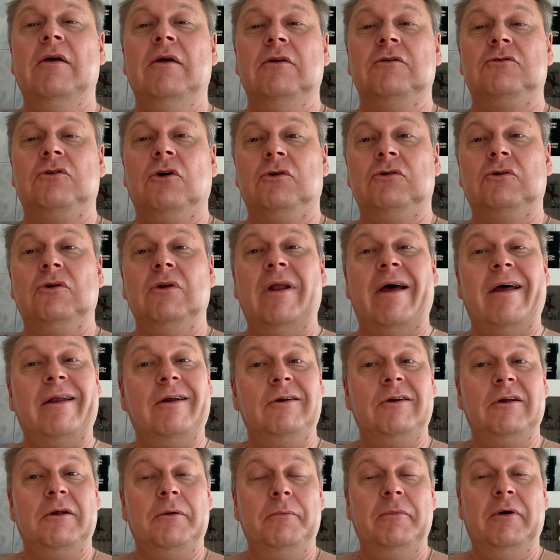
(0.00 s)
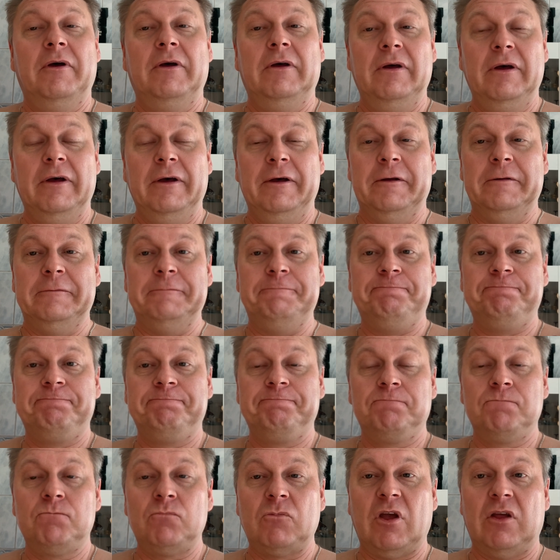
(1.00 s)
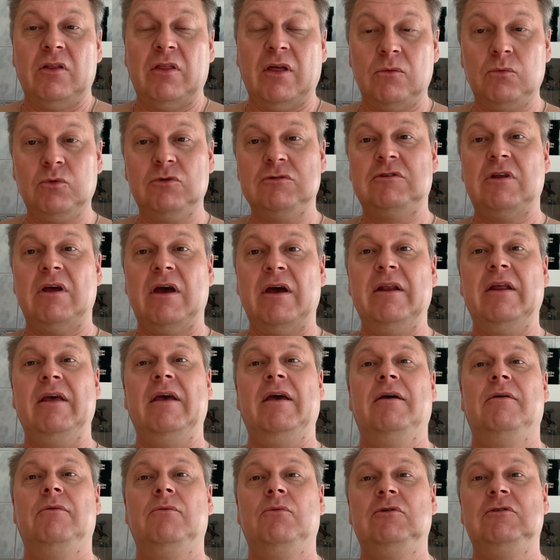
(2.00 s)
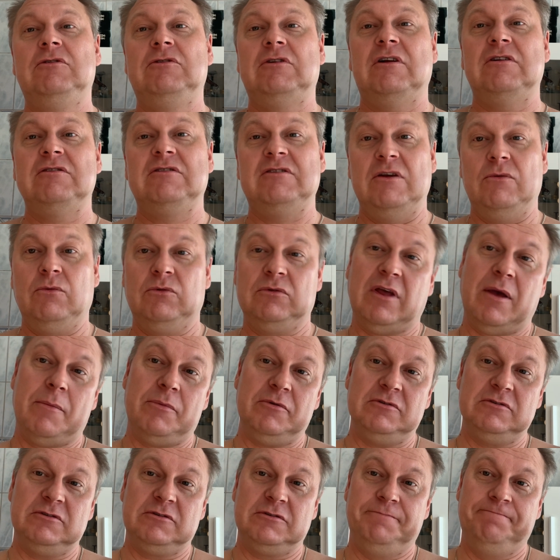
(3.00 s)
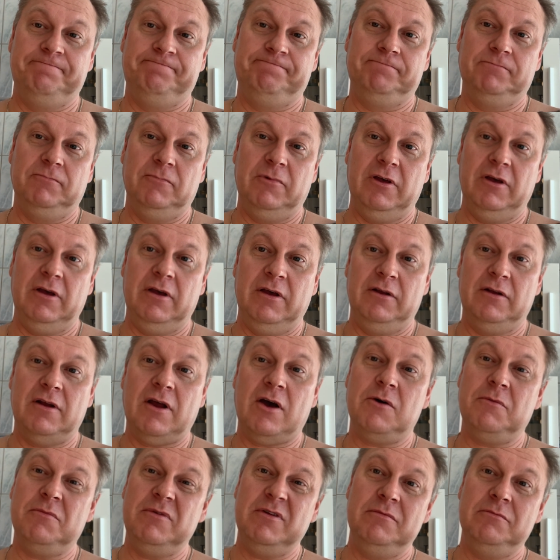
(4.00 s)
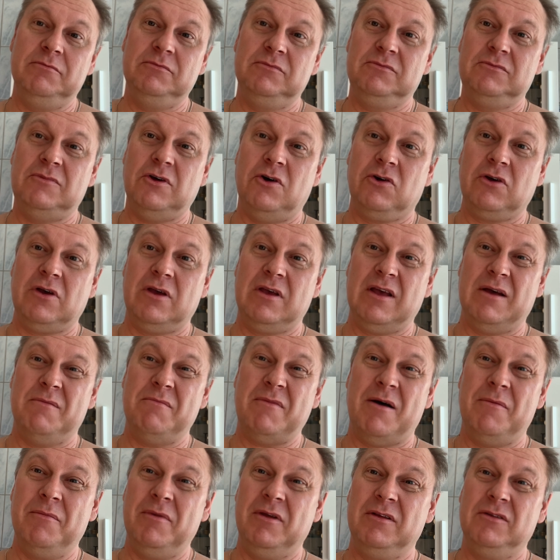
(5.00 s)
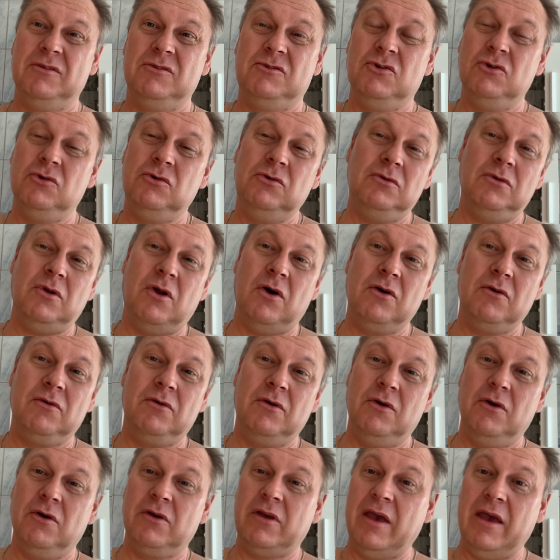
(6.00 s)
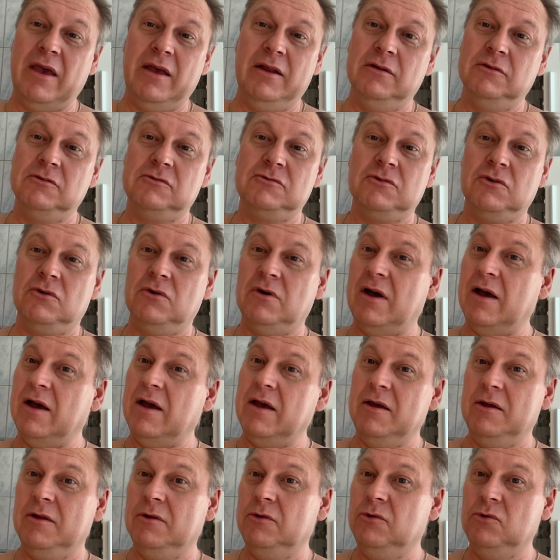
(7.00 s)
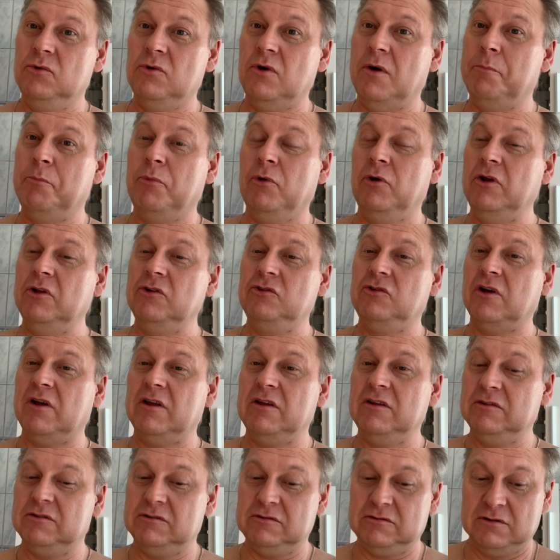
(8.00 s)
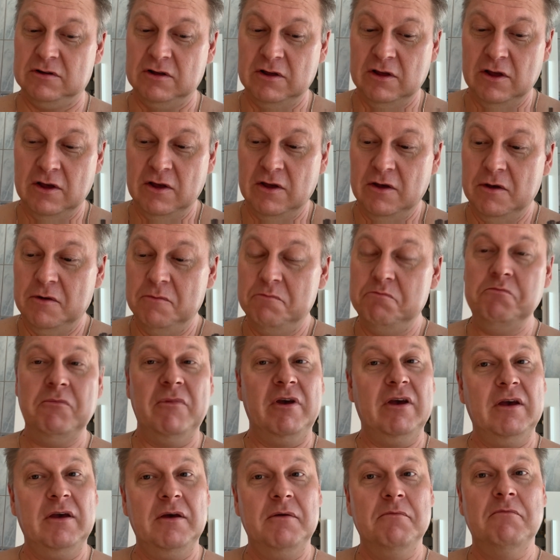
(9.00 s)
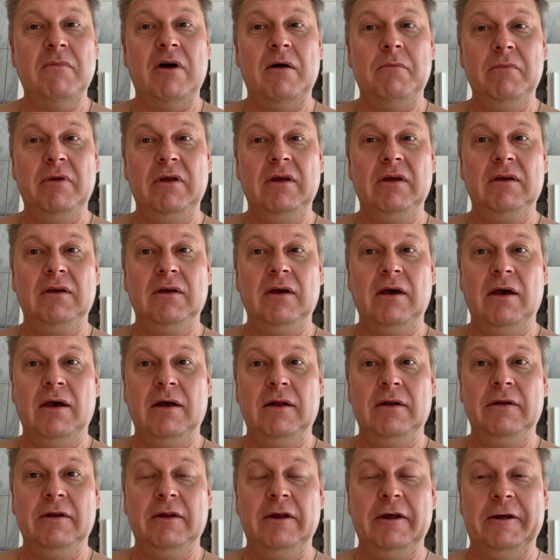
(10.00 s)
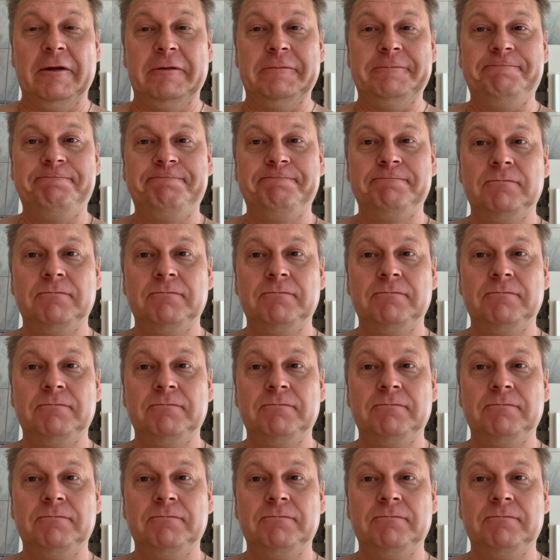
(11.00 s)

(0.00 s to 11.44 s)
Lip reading: start to ladder them. That was the idea. We shall see what happens. Now I've been talking and mumbling too long again, so I do apologize, me mumbling, and I